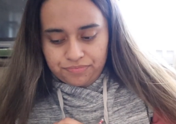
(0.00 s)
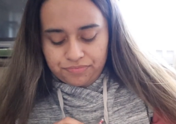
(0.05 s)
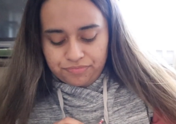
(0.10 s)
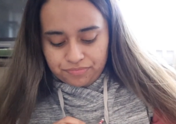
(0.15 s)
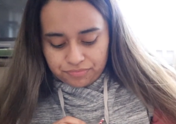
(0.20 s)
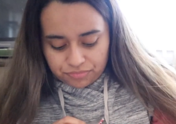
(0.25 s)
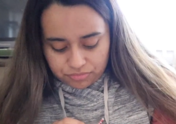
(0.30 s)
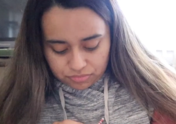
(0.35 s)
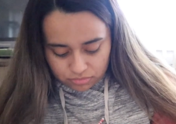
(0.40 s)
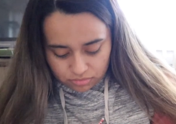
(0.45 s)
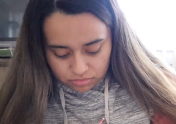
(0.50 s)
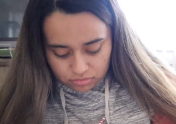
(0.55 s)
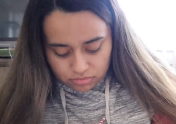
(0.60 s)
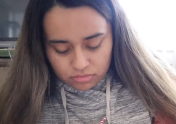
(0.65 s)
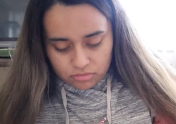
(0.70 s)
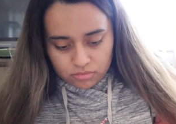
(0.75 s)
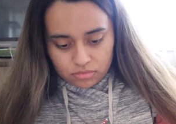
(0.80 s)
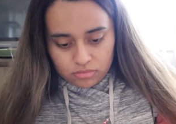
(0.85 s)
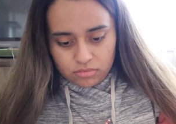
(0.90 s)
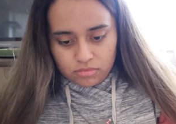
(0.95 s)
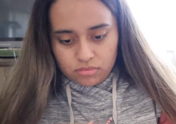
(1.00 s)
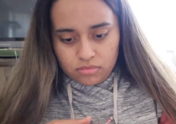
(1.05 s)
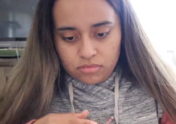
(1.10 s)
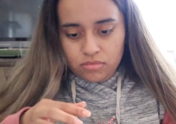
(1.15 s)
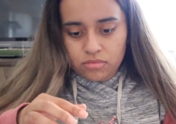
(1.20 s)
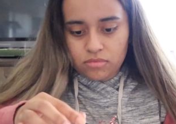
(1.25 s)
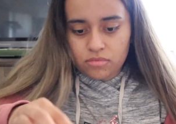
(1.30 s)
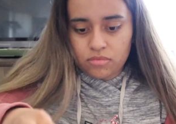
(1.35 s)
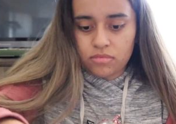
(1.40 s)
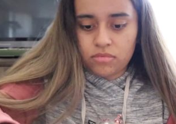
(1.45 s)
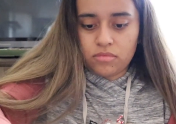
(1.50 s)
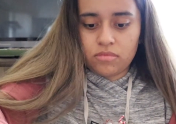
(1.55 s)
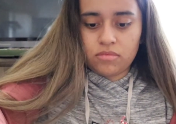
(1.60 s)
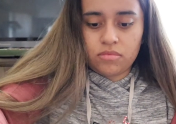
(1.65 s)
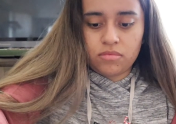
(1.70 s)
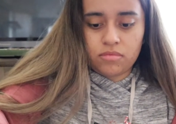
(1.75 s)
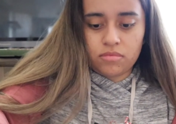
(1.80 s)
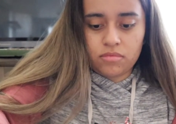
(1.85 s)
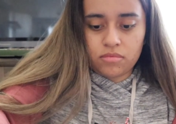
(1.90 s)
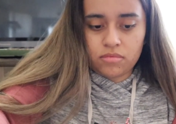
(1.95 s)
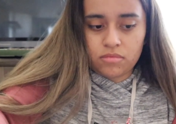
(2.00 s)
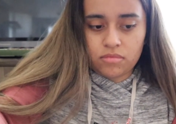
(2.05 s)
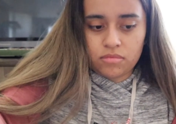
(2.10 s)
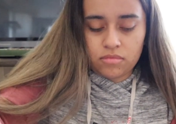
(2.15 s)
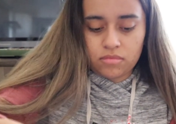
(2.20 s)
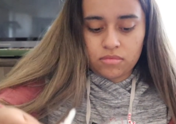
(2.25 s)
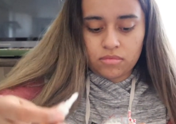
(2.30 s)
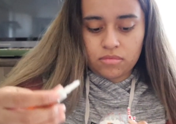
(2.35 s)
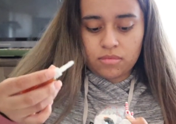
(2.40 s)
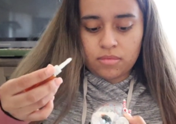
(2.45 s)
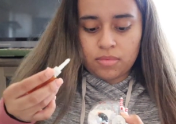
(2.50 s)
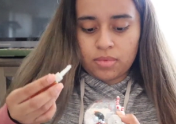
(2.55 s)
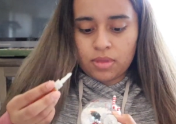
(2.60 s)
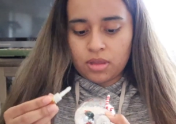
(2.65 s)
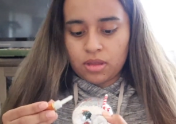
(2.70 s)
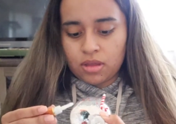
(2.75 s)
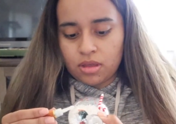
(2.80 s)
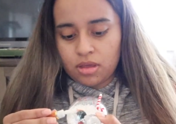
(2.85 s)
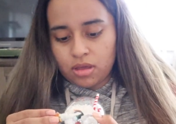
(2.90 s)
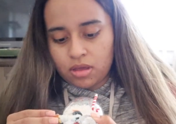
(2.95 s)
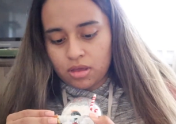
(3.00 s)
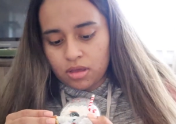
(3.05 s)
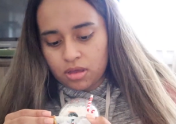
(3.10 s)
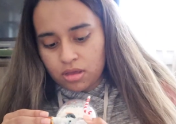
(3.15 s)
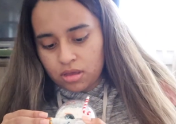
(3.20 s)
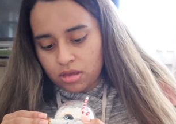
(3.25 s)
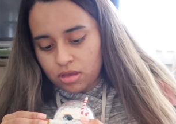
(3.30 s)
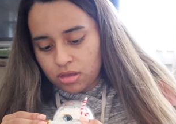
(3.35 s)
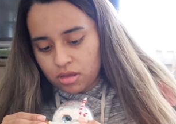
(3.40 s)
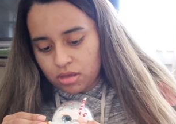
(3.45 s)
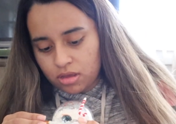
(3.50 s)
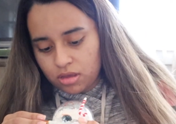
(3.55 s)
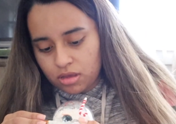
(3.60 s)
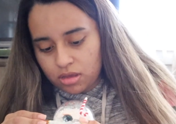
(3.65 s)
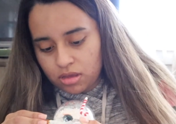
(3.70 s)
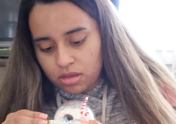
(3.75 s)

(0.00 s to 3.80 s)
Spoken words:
[no speech]